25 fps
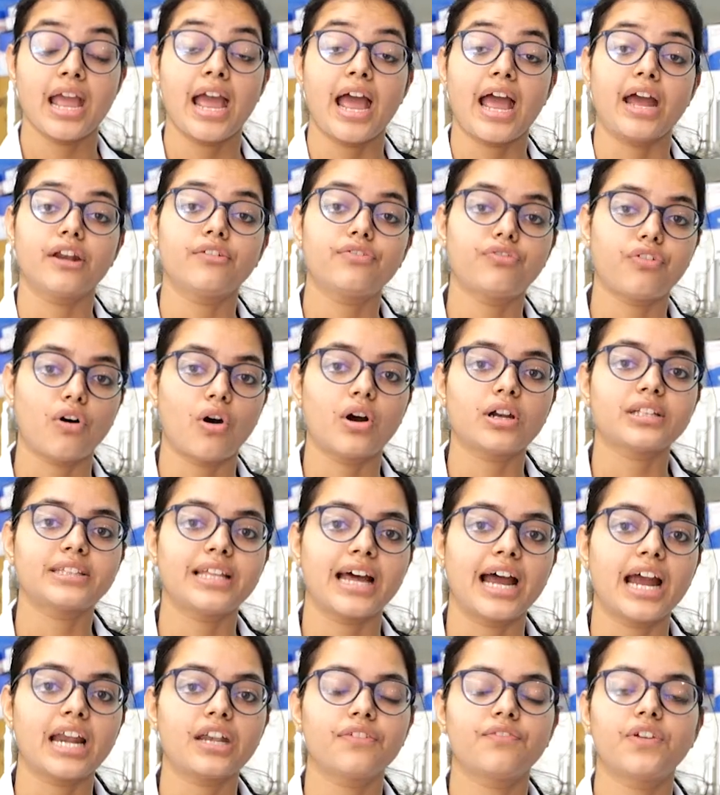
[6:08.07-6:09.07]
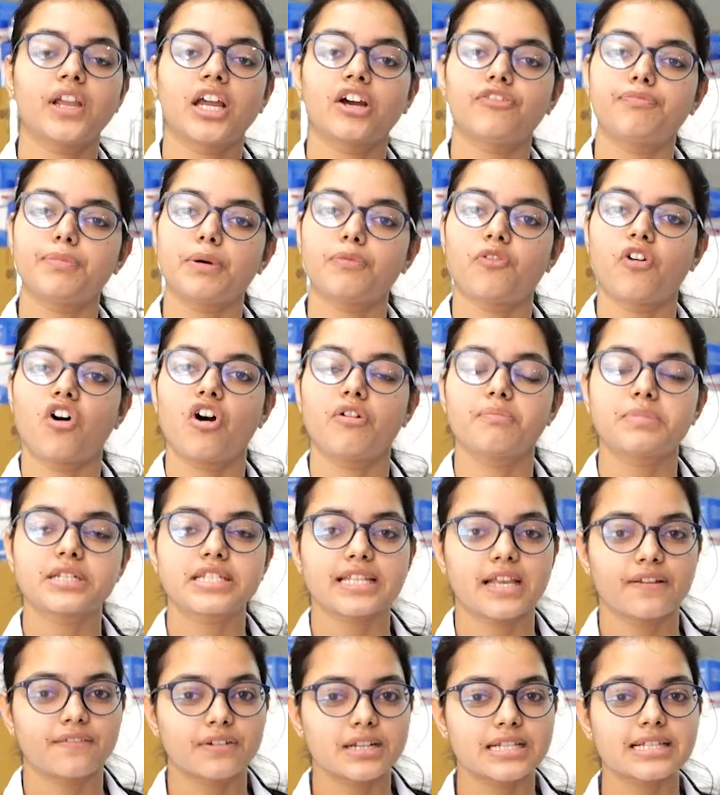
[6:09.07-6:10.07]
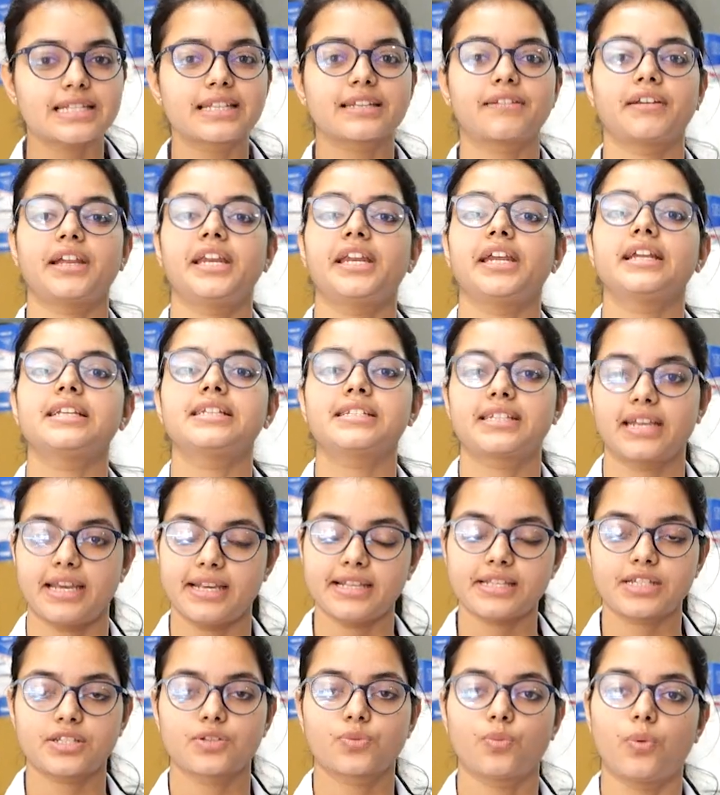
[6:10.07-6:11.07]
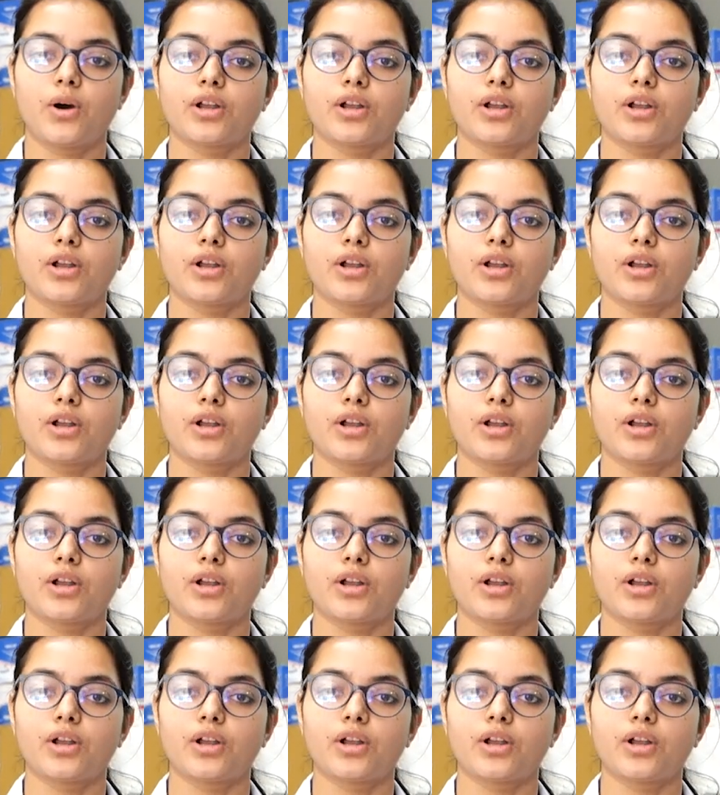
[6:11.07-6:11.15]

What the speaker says: And for that we have performed several screening tests.